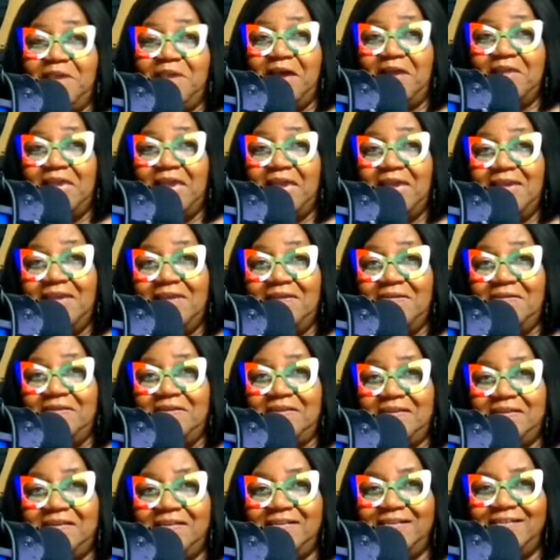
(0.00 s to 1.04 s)
I can't do
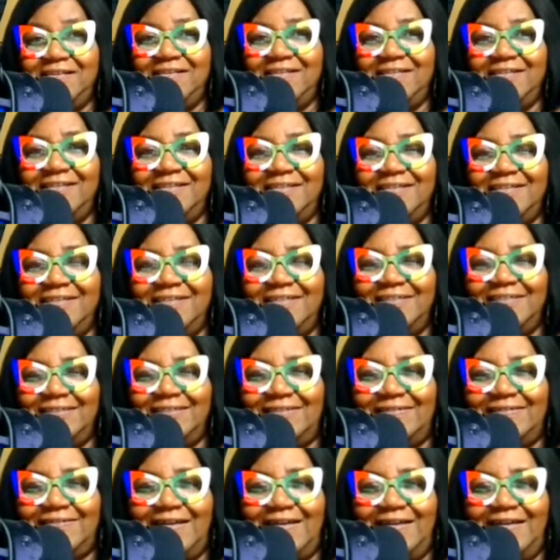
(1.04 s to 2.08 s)
this."
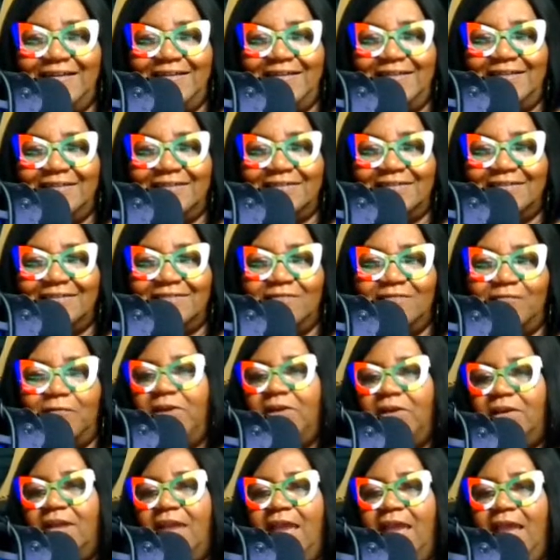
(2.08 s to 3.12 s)
Right? We
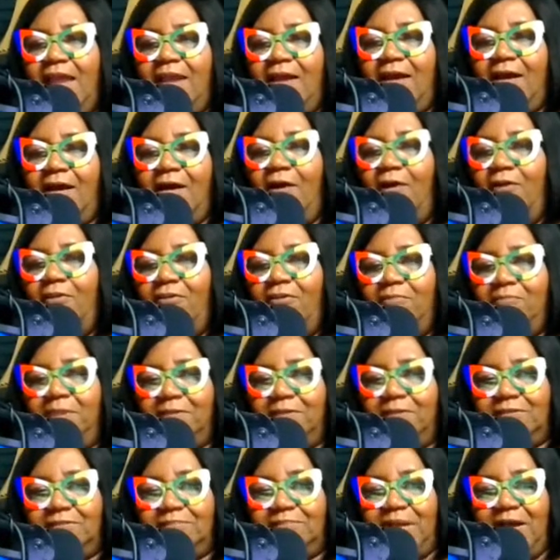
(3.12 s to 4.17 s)
done had
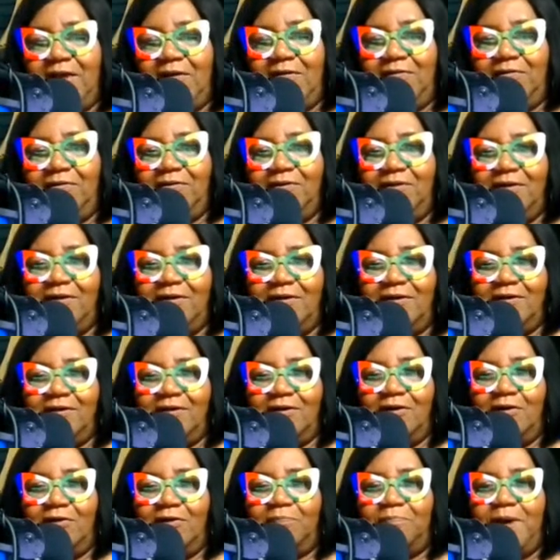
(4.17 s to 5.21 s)
arguments about
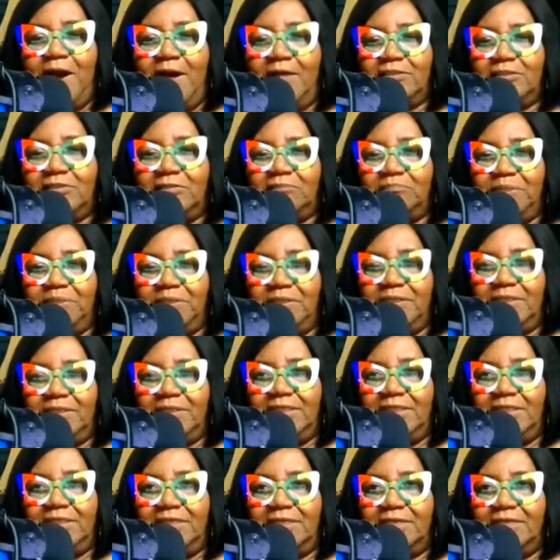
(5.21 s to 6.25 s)
her
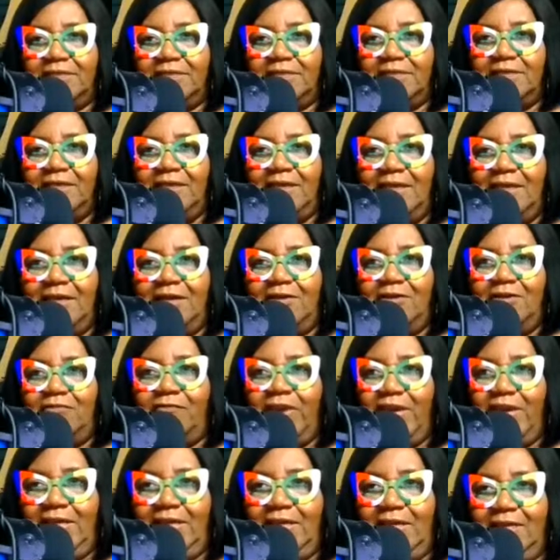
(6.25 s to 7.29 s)
possibility, her
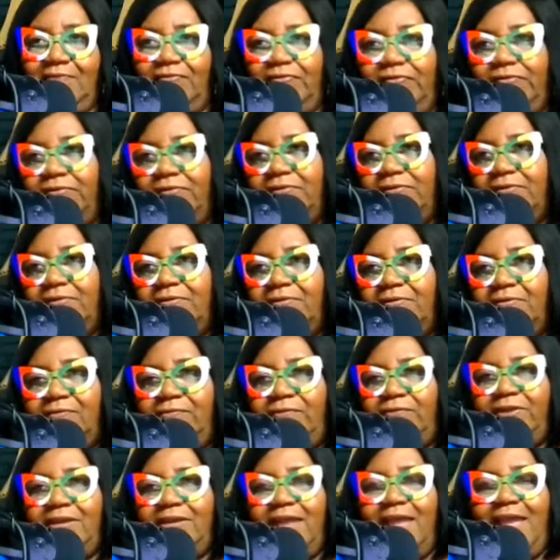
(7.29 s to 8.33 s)
greatness.
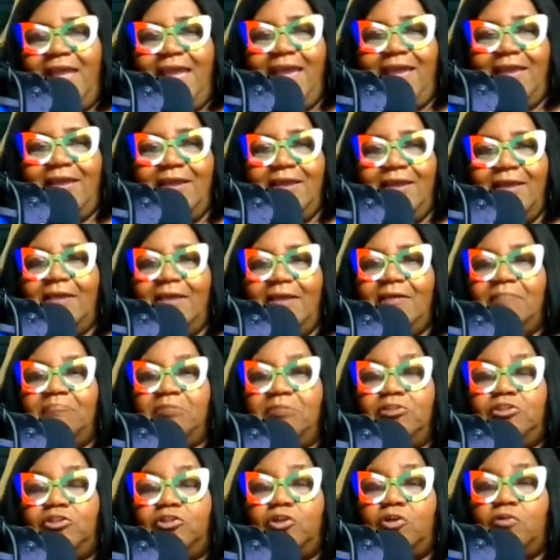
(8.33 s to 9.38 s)
We done had,
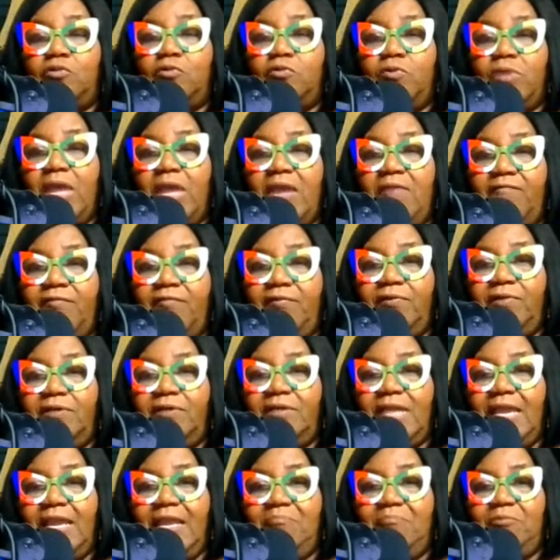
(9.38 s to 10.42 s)
but you know who gave her the
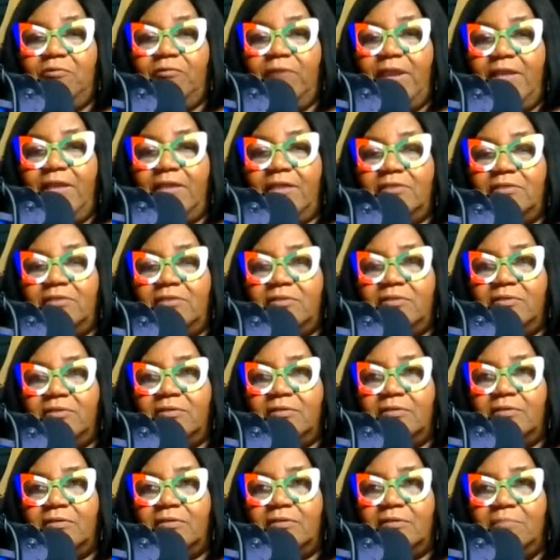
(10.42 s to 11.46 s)
name greatness?
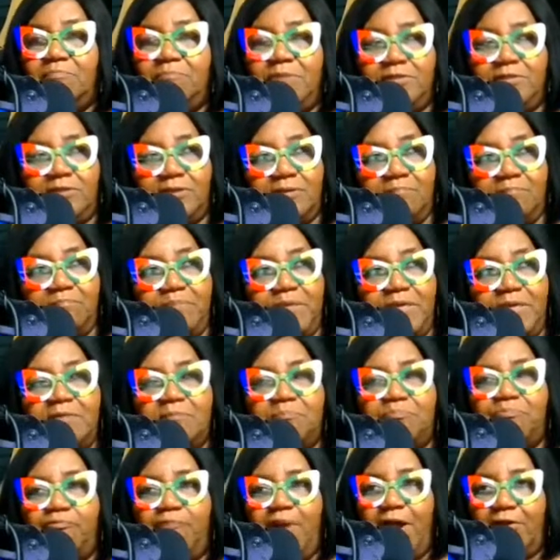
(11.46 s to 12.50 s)
Commissioner
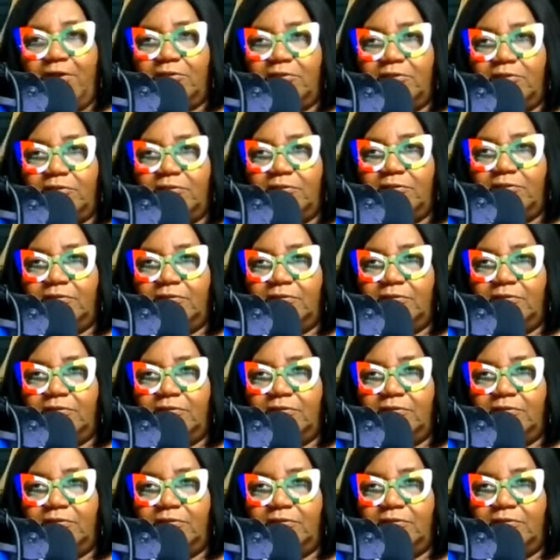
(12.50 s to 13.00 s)
Bill Proctor.